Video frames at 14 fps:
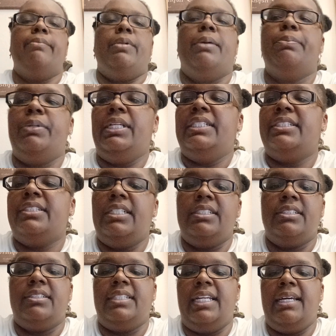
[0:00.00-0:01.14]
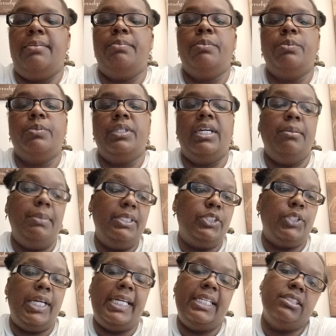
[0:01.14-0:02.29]
uplistings that I'm going to be
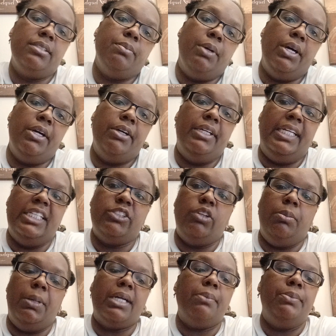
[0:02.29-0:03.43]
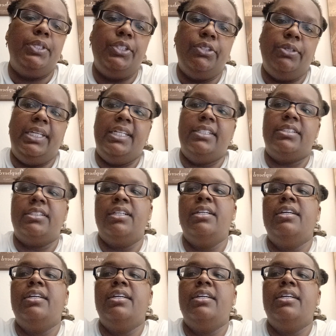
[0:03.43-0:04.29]
trading tomorrow, and that's where my computer is.